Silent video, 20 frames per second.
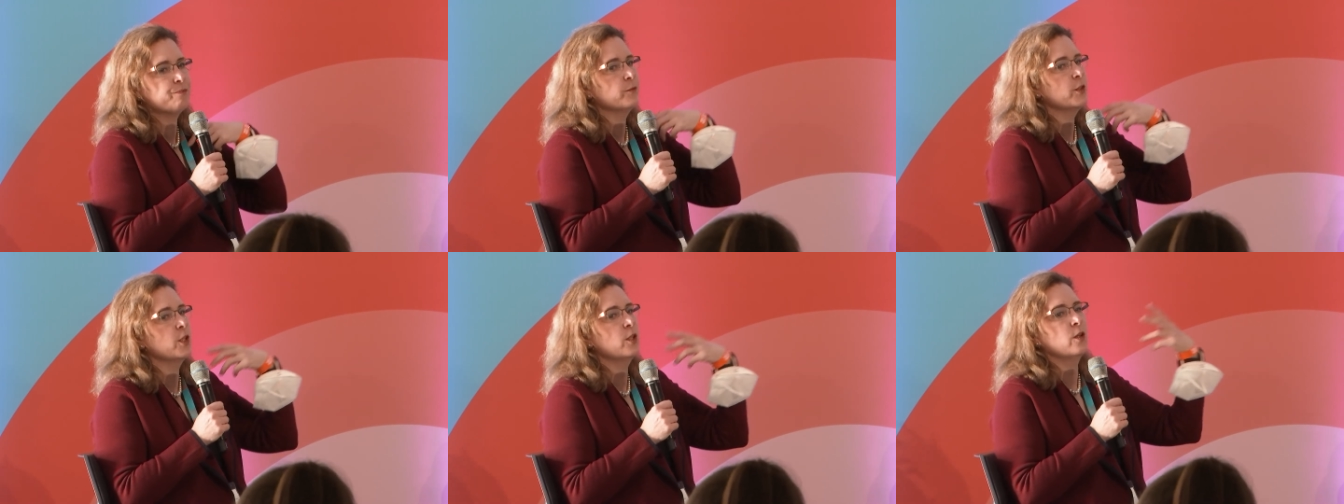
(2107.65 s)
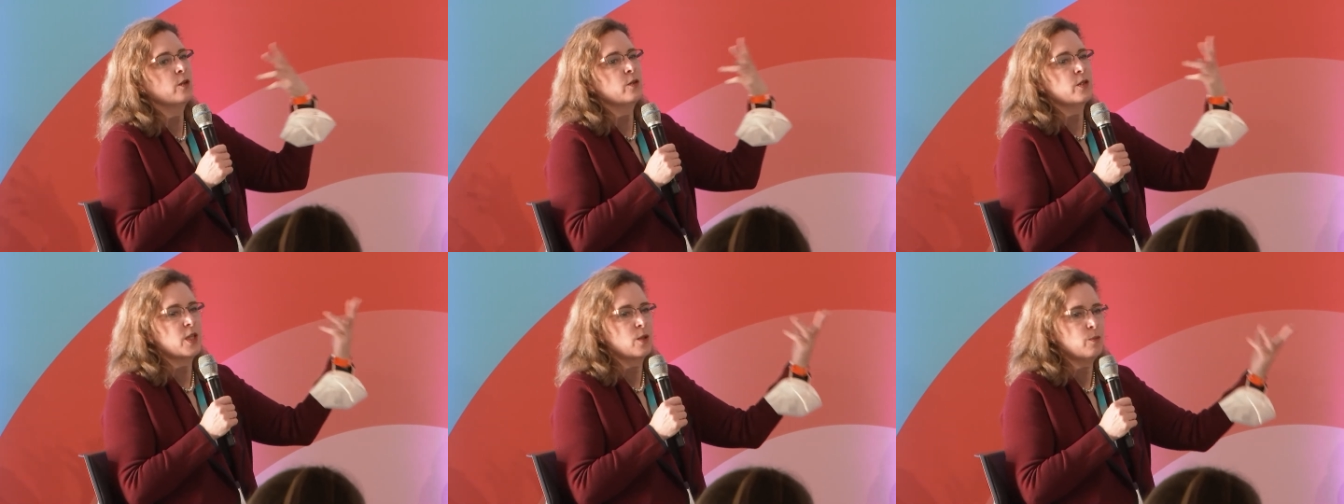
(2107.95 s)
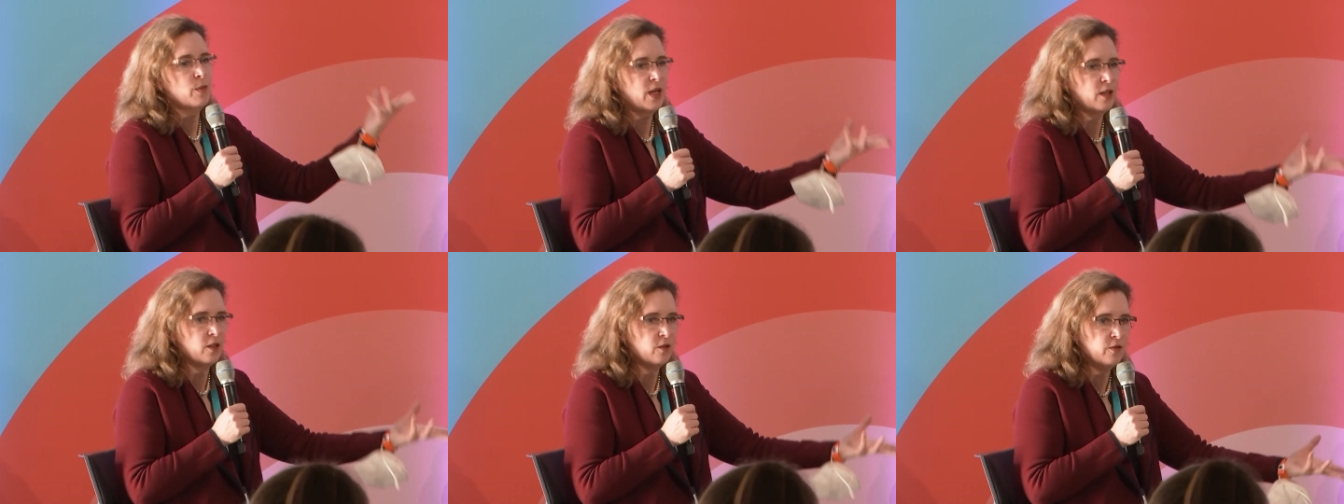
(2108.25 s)
you know,
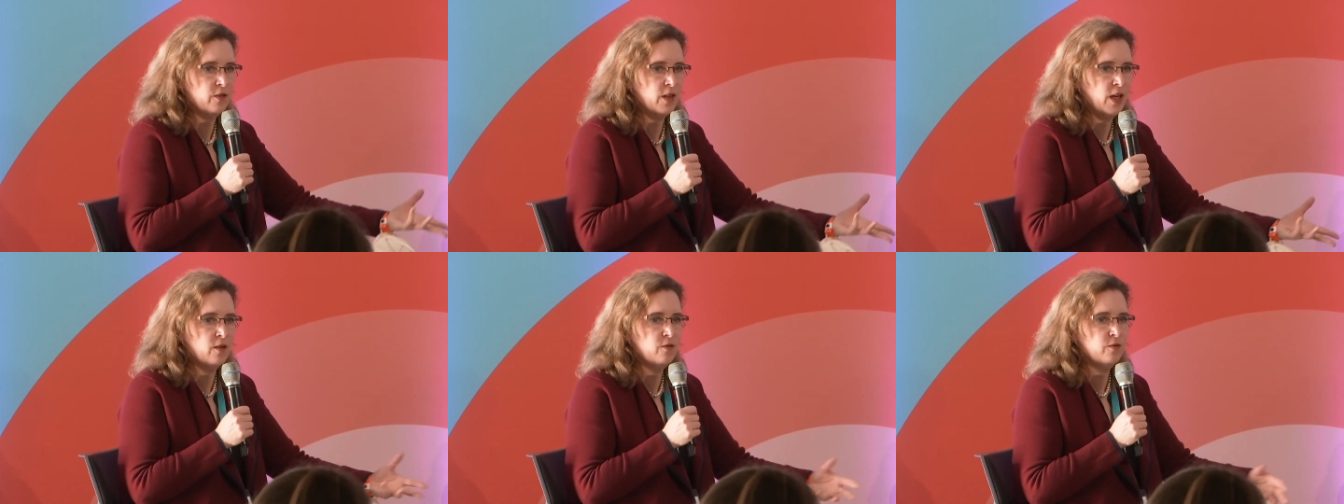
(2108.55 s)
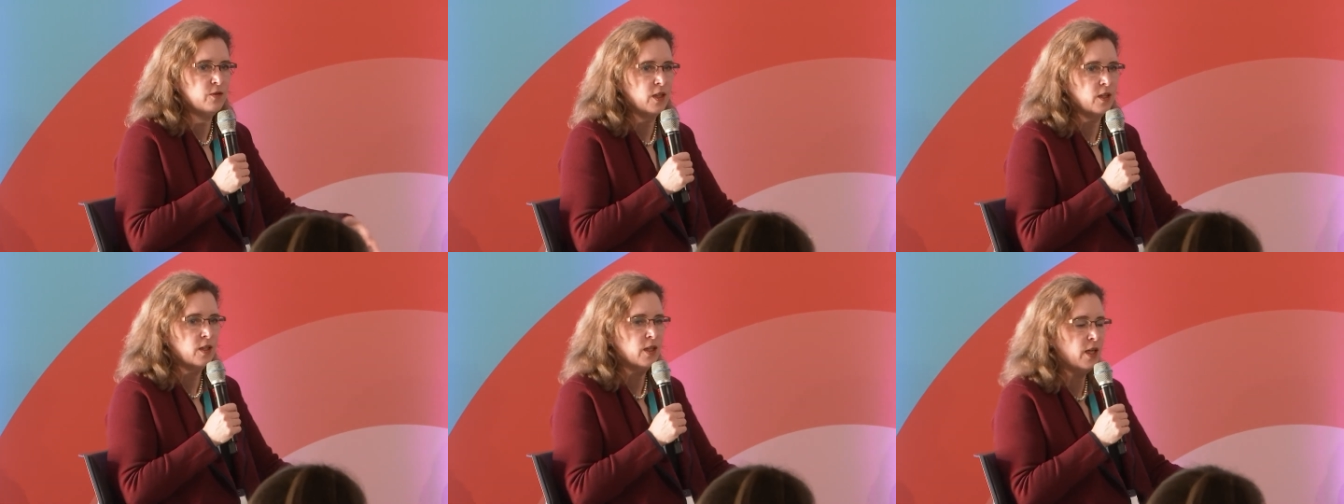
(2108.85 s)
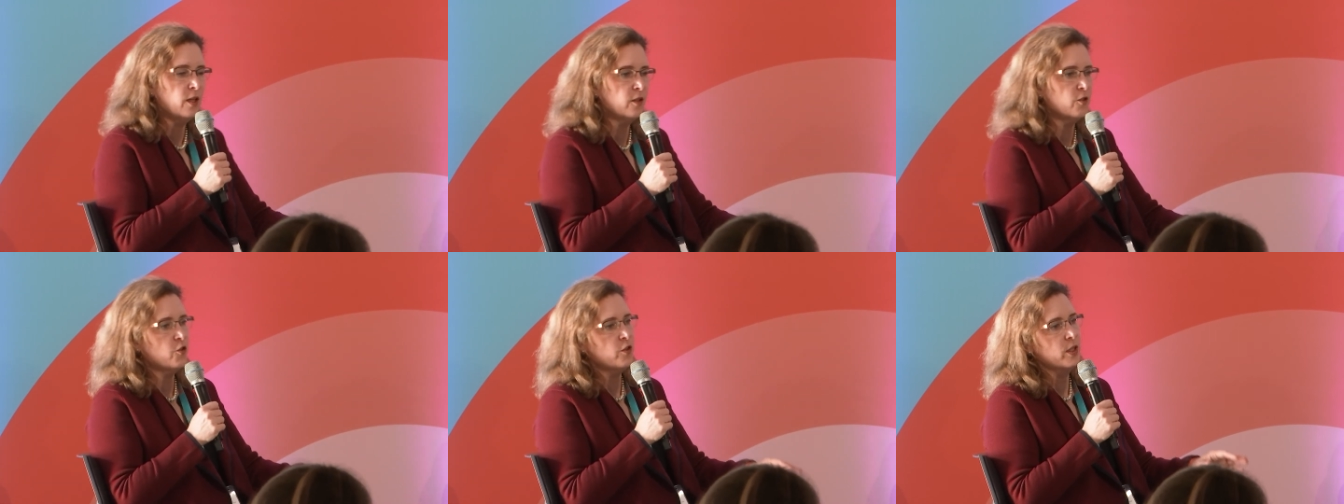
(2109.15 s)
some other far-flung
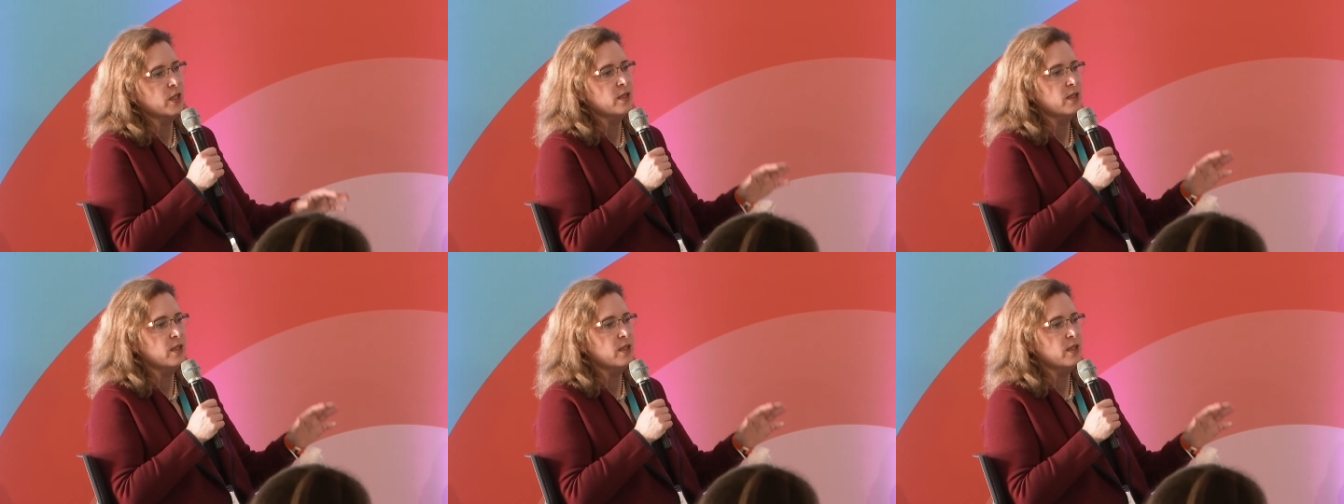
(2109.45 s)
country,